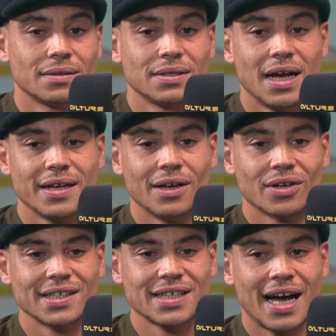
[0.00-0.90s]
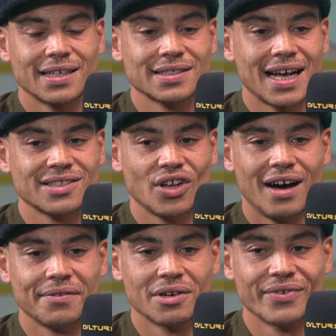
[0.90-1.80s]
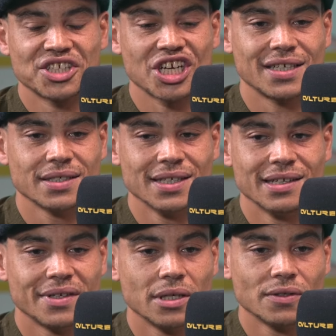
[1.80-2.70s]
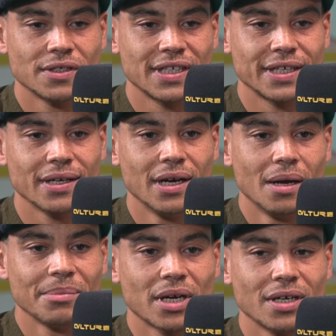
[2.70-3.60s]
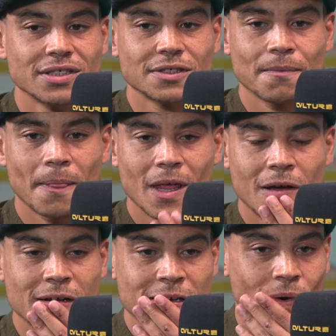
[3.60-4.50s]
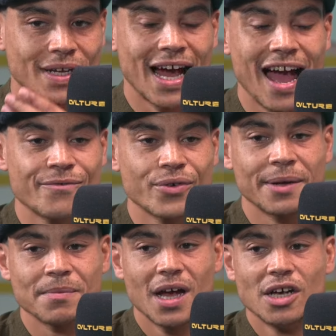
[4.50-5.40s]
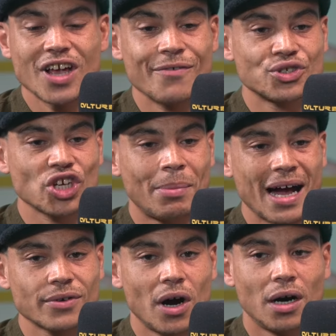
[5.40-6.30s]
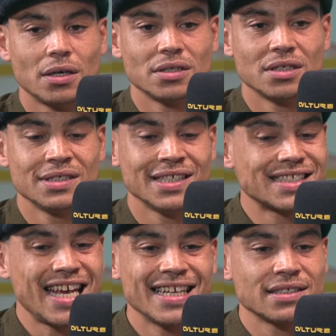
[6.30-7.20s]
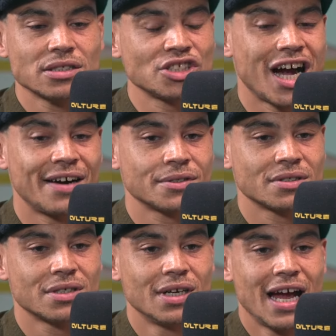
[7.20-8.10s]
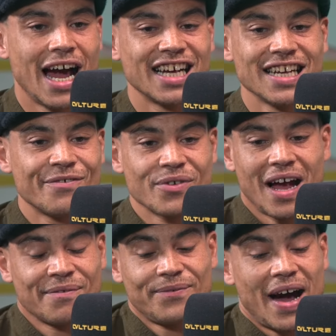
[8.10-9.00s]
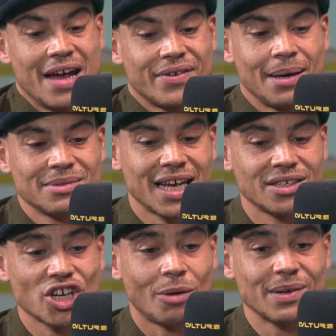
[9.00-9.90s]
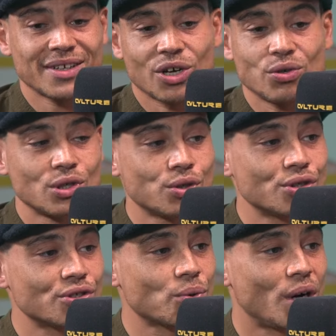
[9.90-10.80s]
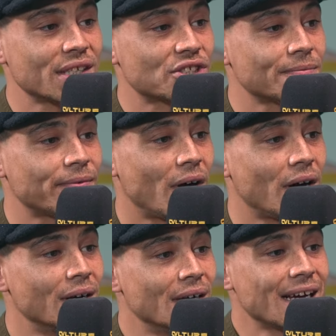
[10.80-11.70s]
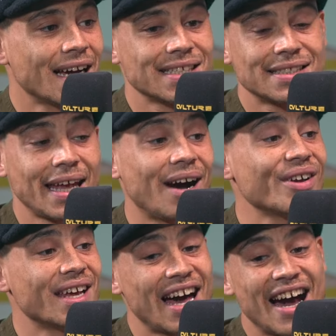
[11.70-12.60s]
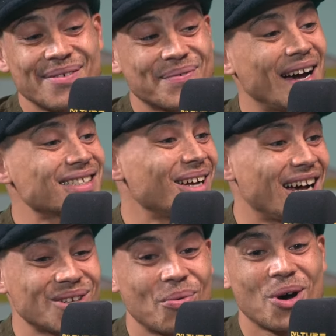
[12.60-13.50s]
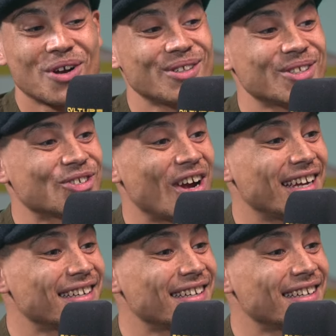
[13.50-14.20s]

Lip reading: Look, it's hard. It's hard not having a rich aunt and living in London, innit? Because you don't get every job I've got. There's 10 you haven't. And 5 of them 10 jobs I've had to go to London to audition for. And that's a day out of your life. That's a one on the train.